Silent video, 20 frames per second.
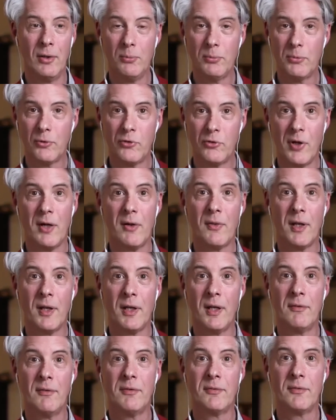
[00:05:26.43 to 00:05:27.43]
share the
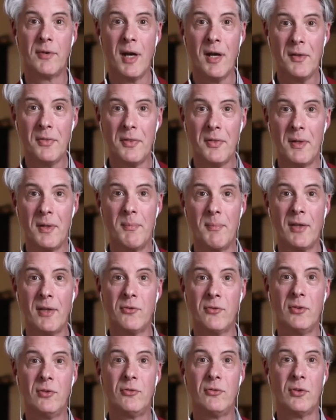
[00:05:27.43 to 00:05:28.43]
love of God and the
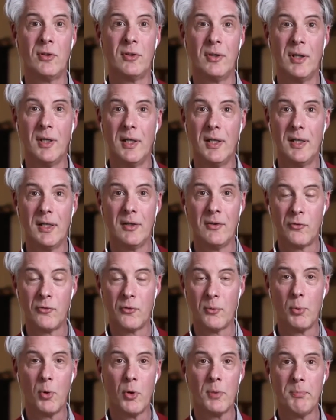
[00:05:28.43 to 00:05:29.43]
message and
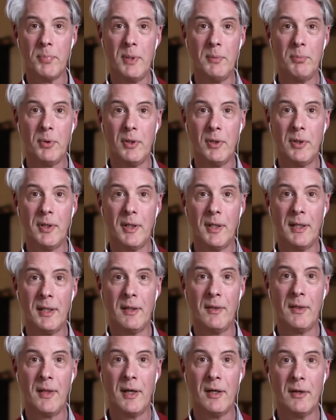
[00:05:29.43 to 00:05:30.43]
support people
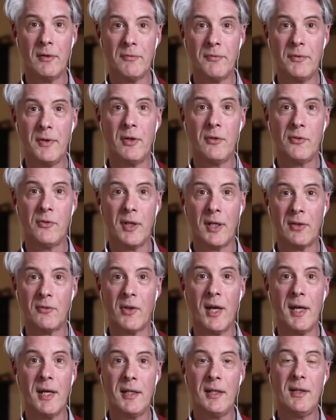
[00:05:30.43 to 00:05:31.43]
in their fears and
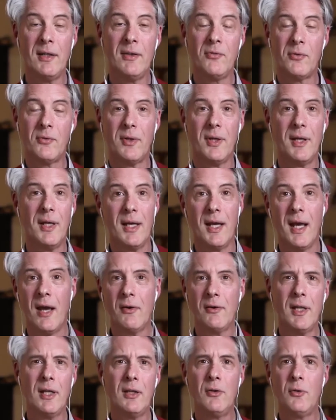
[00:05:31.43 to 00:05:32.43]
anxieties?
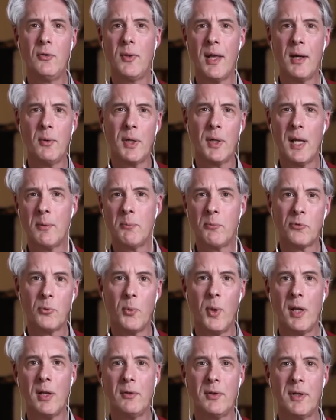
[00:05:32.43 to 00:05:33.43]
How can I do that when I'm
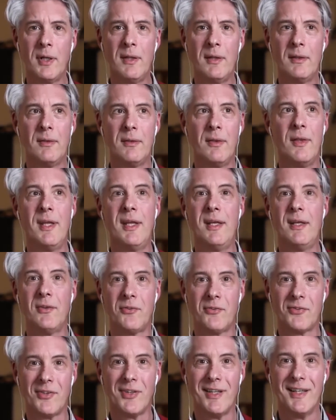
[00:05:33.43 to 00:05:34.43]
swallowed in
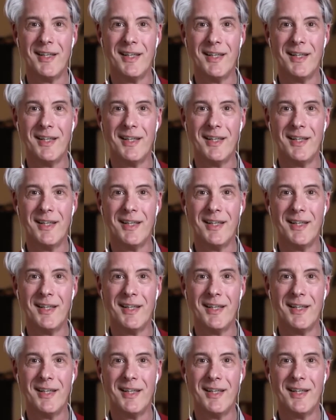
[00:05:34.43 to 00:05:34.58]
this?